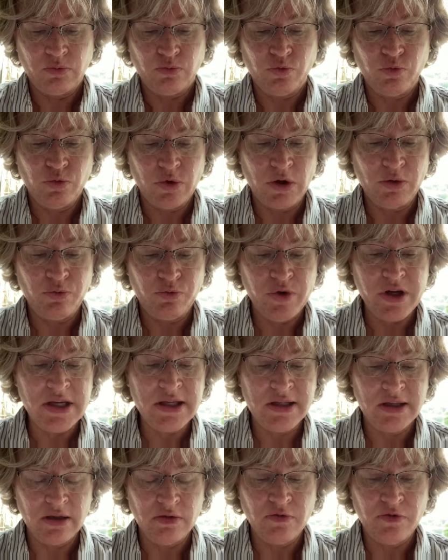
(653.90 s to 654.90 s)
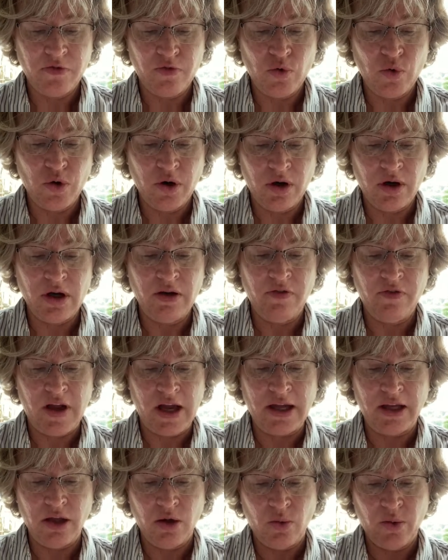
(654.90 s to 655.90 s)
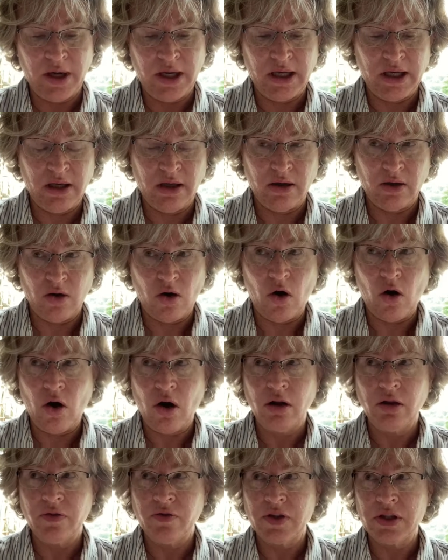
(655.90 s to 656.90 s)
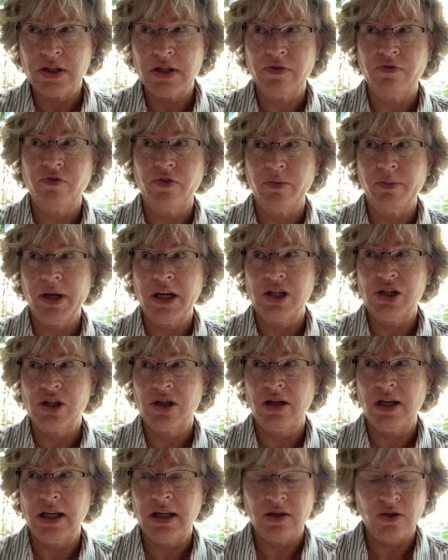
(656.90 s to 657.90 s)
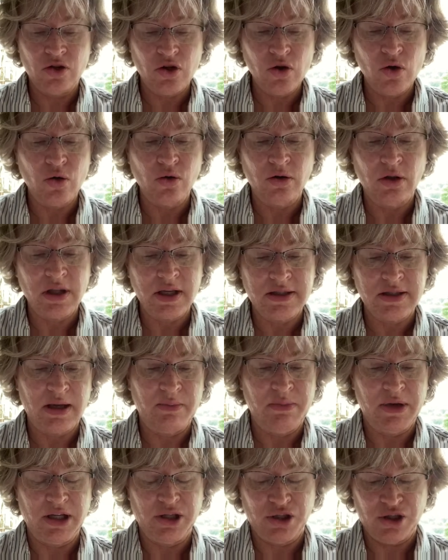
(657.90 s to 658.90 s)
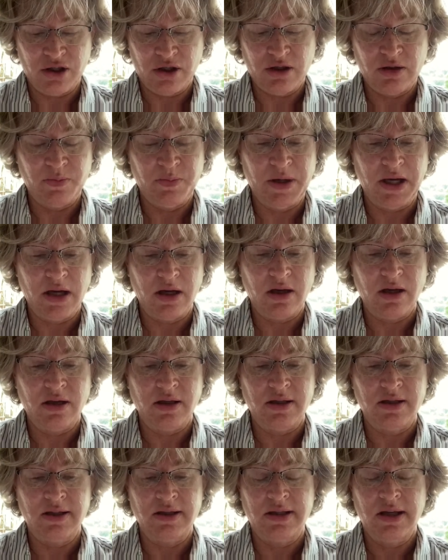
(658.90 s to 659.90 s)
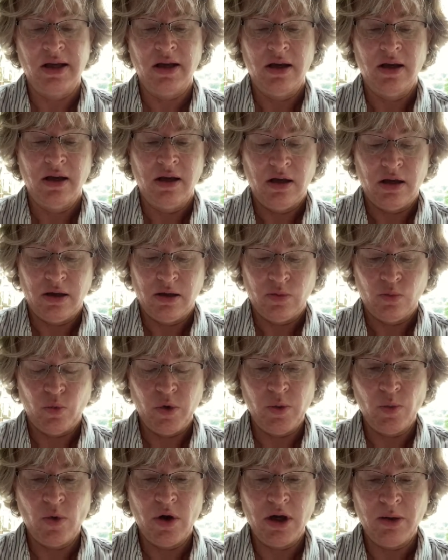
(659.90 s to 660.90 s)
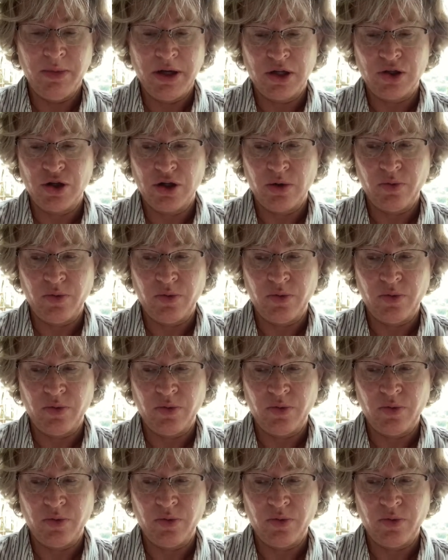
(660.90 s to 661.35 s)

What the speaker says: reason for evaluating all of this information in total, as I mentioned, because we want to make sure we